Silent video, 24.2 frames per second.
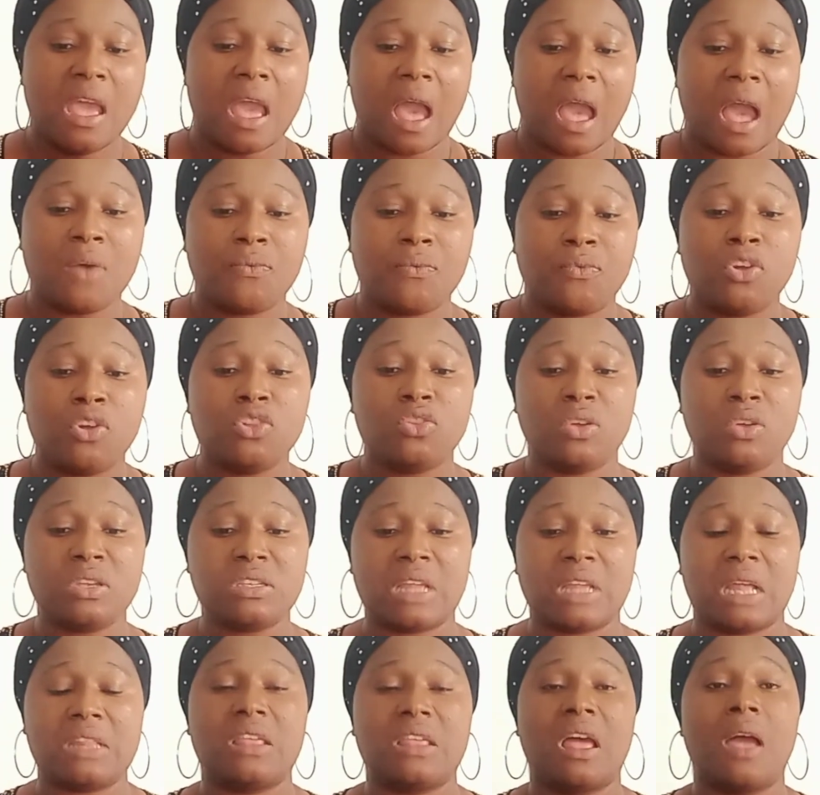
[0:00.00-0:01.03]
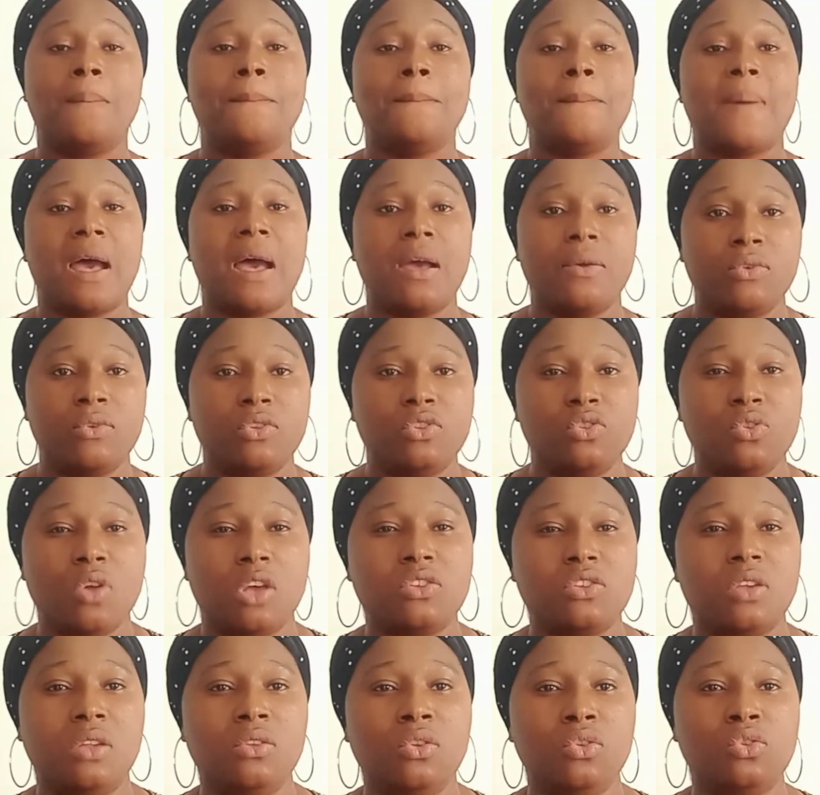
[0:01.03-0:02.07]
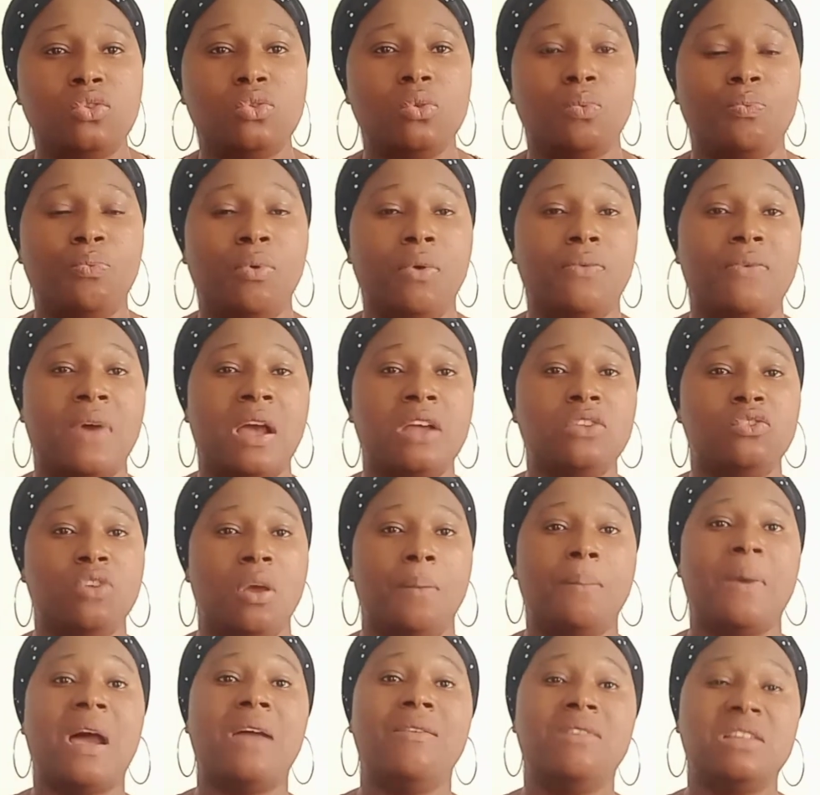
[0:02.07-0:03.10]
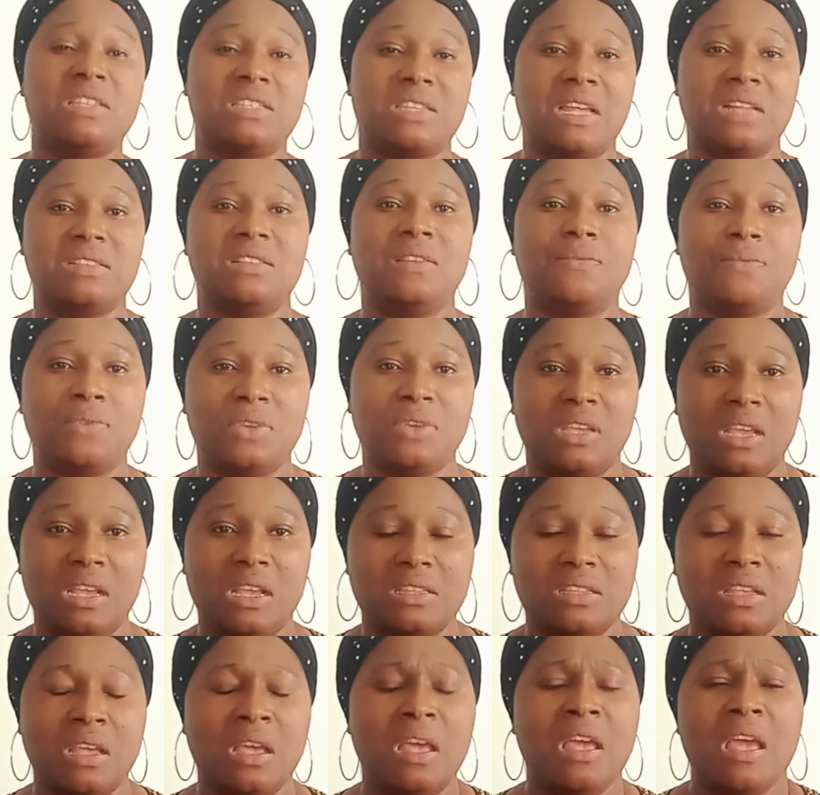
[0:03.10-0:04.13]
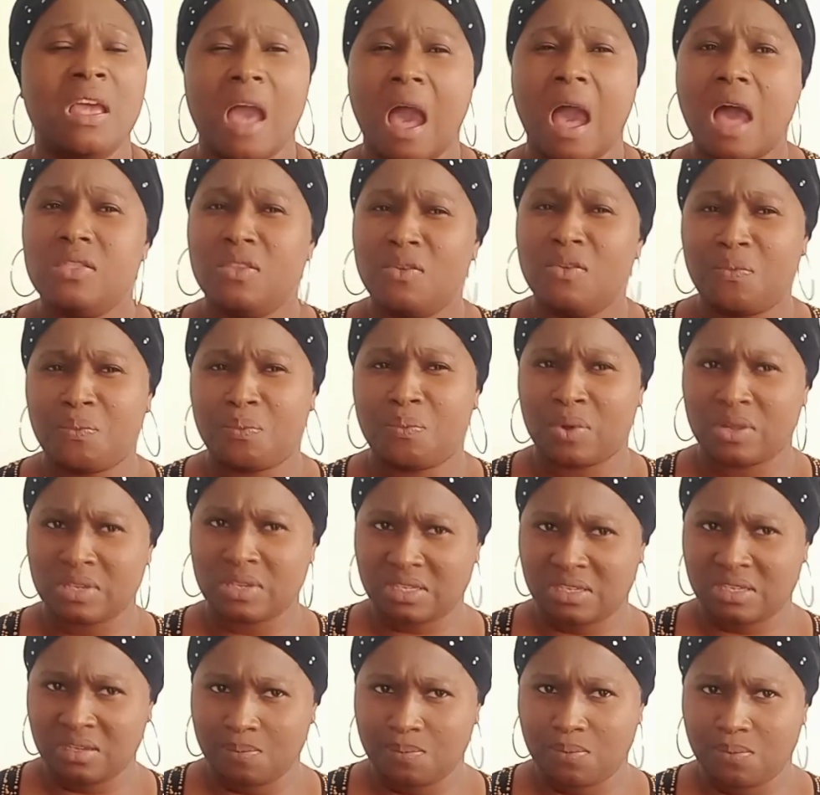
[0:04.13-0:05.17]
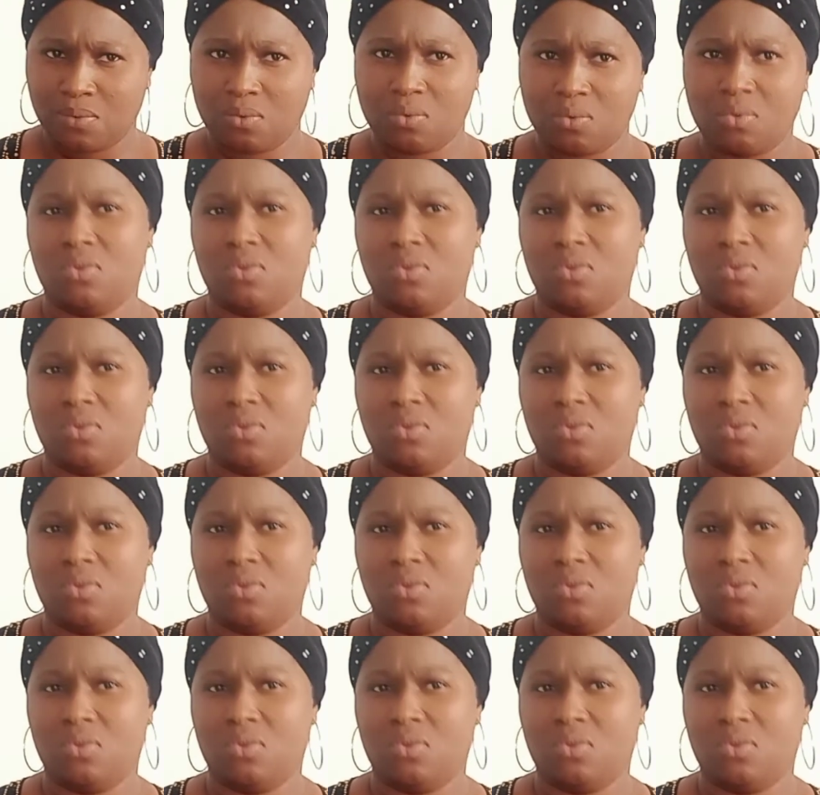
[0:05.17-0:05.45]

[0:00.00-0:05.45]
And for those that are married, you also need to provide your marriage certificate, and if possible,